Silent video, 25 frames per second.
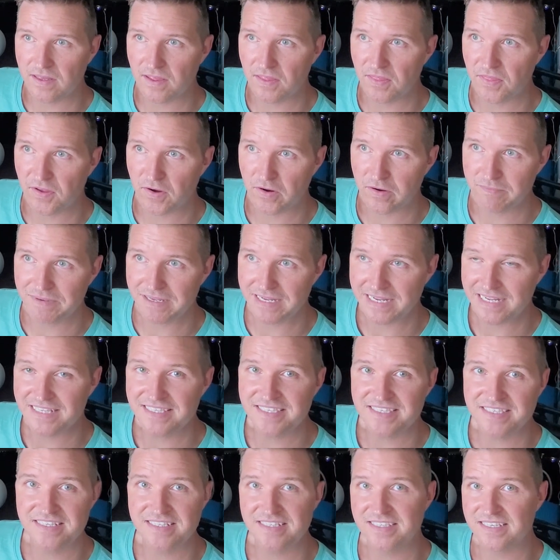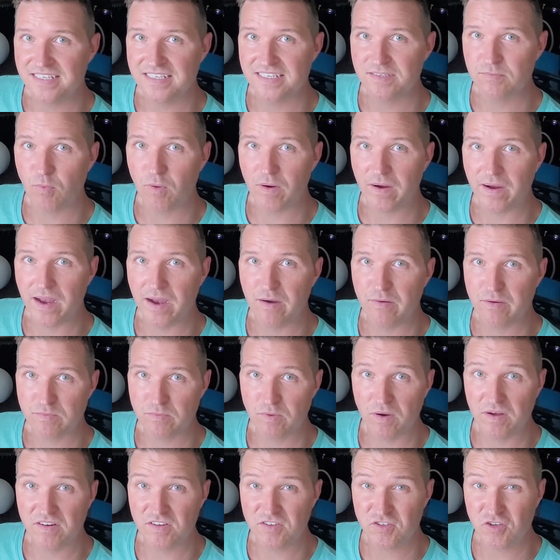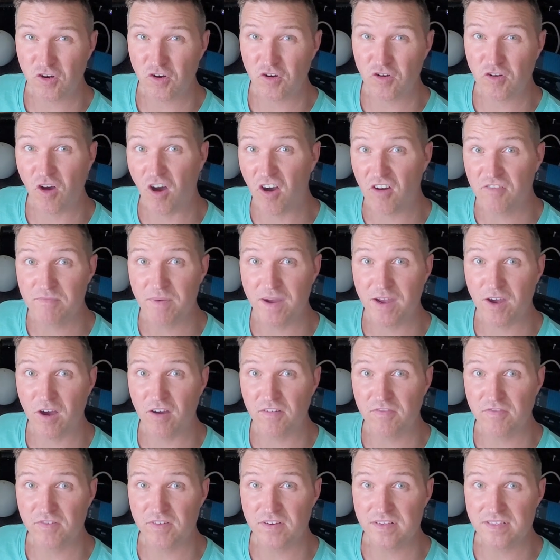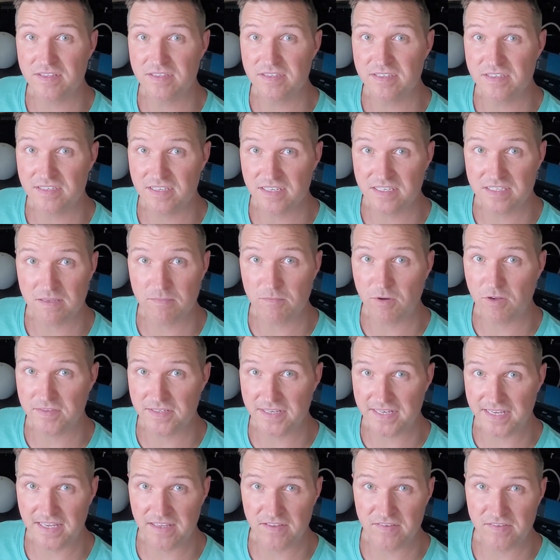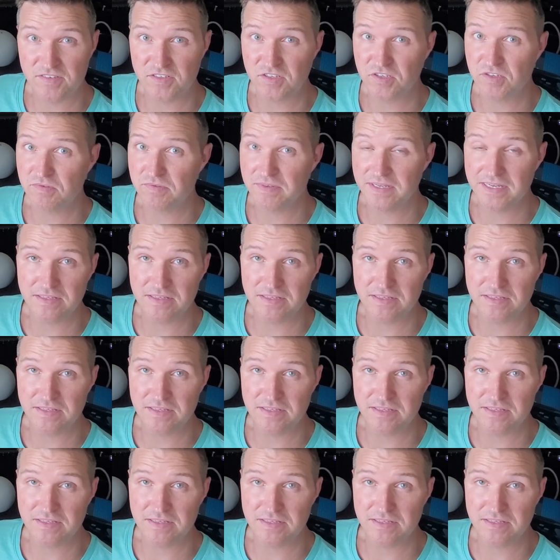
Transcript: there would be instances where I would want to turn off my off-grid system altogether to